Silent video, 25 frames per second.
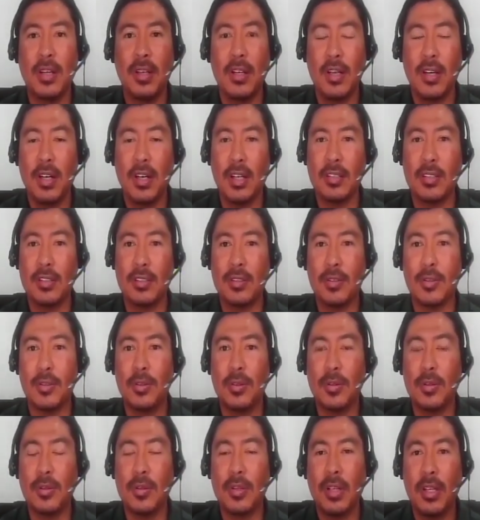And
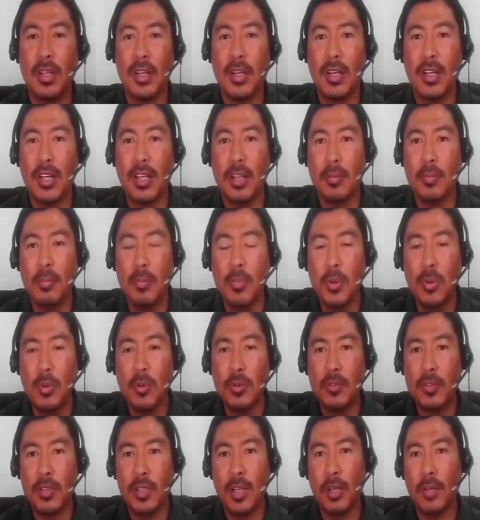so it
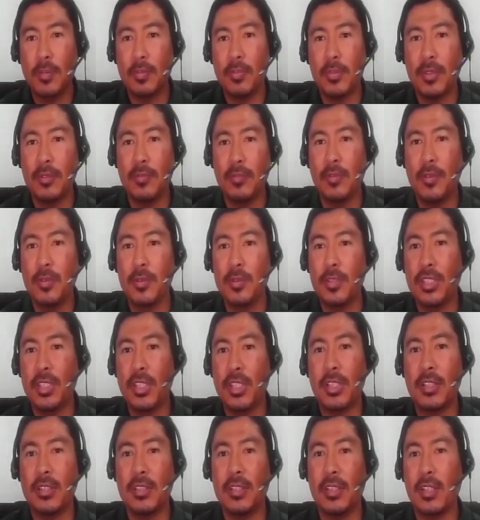moves up the food chain.